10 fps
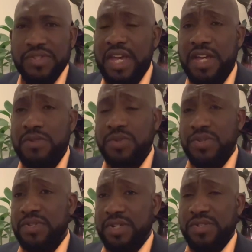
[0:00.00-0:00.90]
Sky News
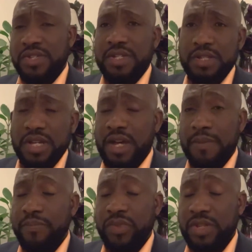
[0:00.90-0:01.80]
is
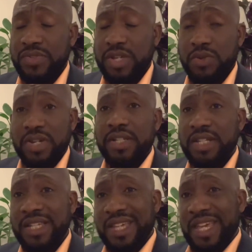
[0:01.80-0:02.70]
a
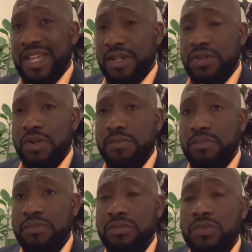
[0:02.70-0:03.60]
United
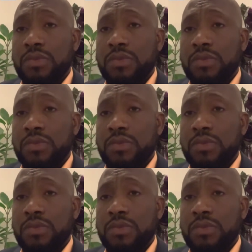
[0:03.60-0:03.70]
Kingdom